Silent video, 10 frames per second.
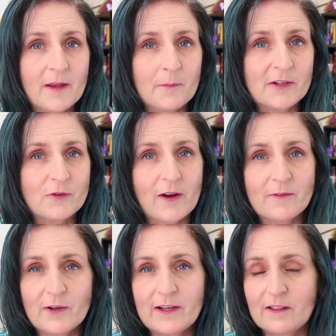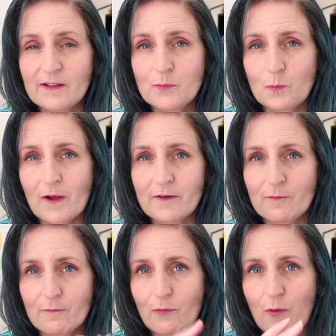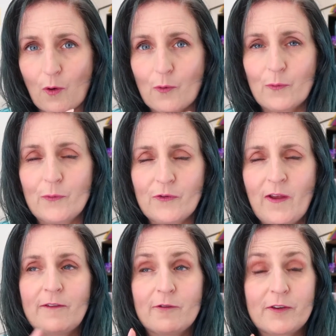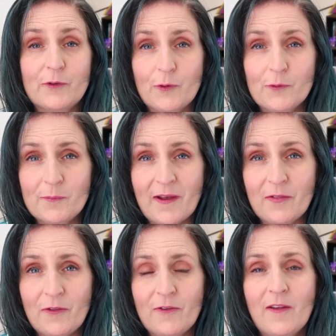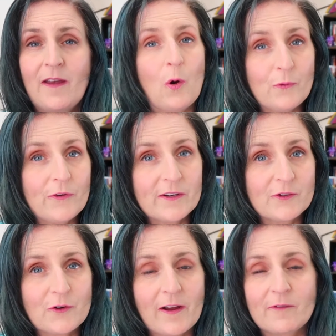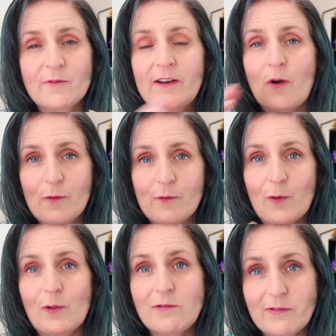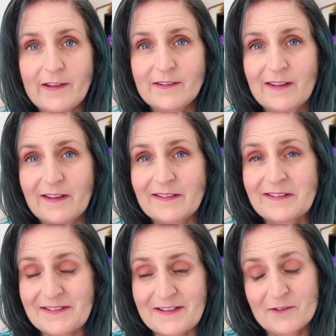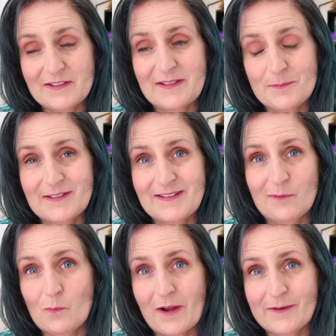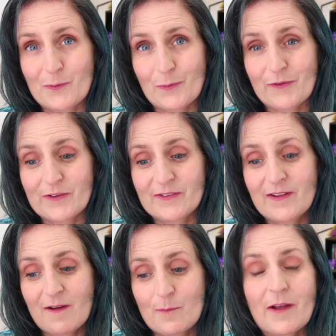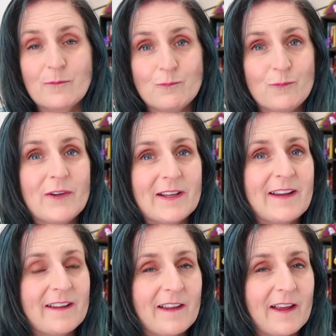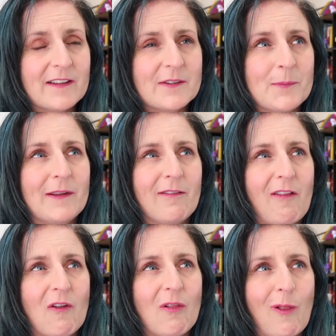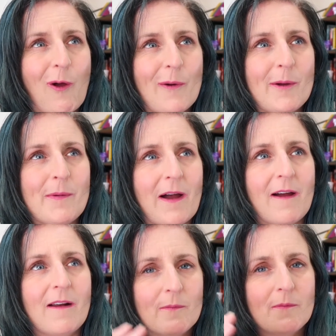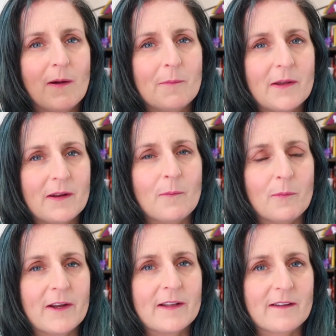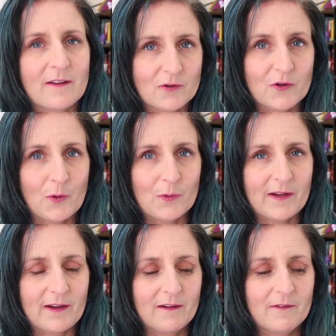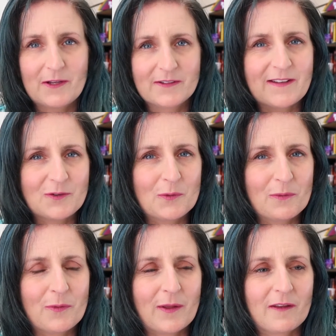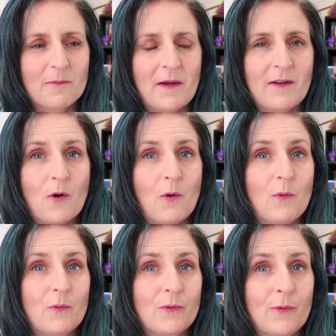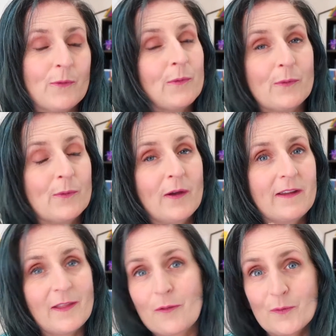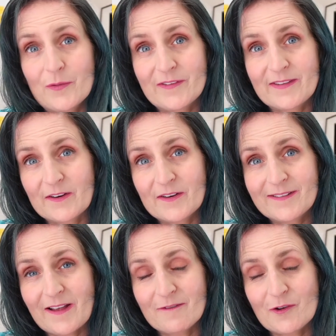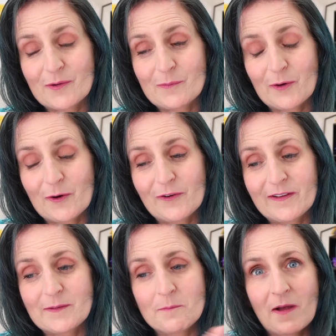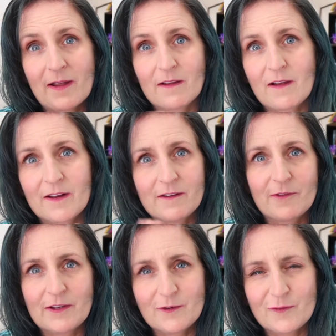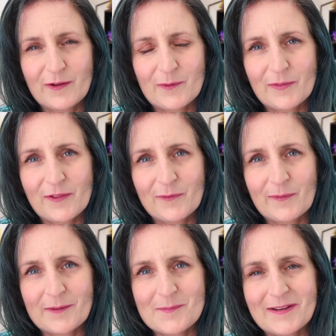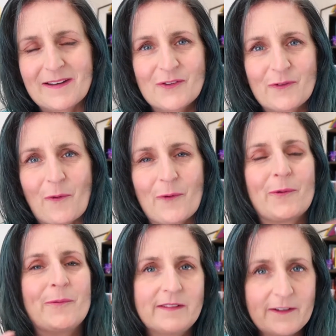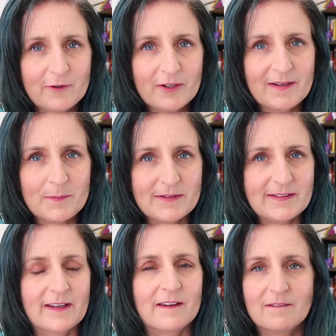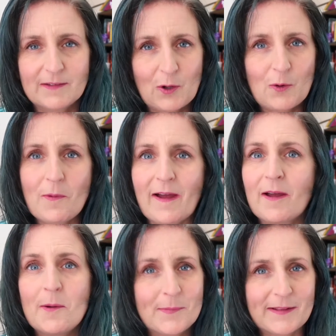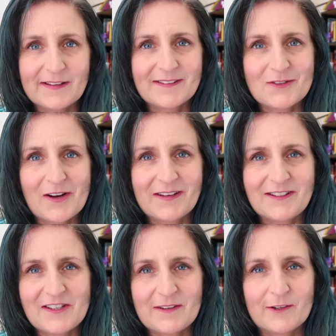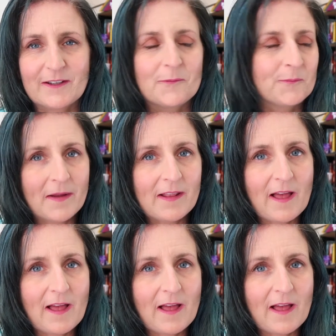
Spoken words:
I'm gonna try and read at least one of those every 2 months. Also gonna try and read overall less than 70% white authors. I'd like it to be a lot lower, but I'm gonna bring it down slowly. Because I do think my goal to get through the series I've got in progress might kind of interfere with this one a bit. So 70%, low bar, but let's try and achieve it. My